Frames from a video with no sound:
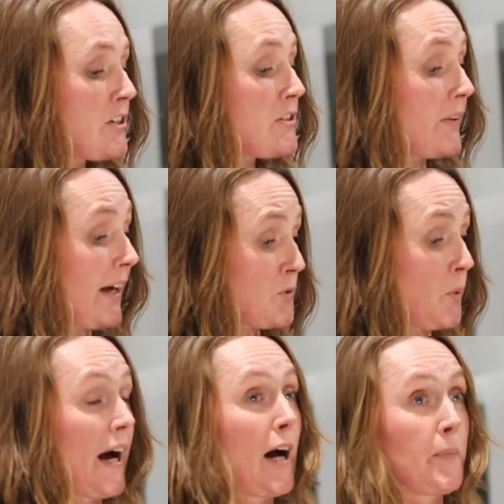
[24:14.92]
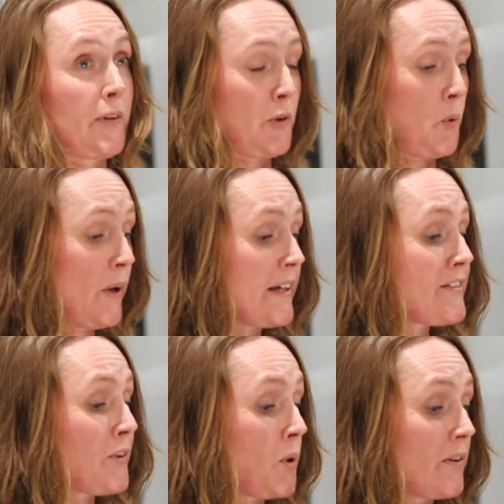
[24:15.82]
So that's what happened. Weeks
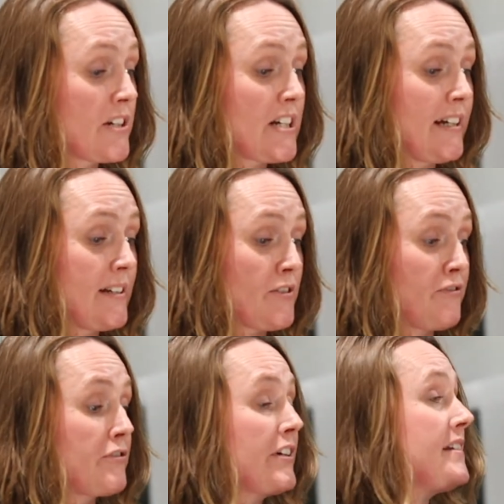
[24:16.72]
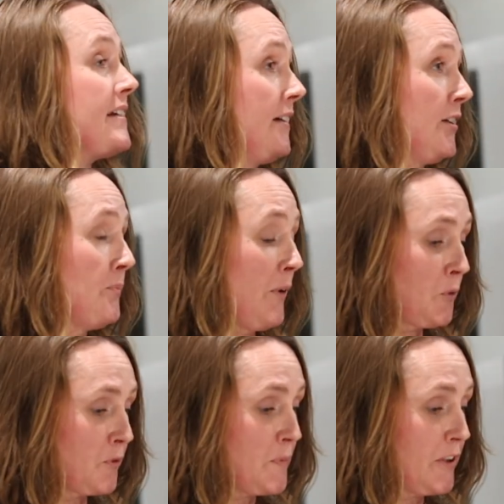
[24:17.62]
of quarantine, some freezing,
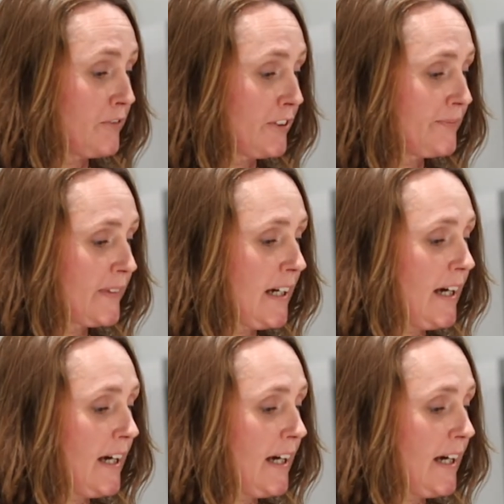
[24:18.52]
mould removal.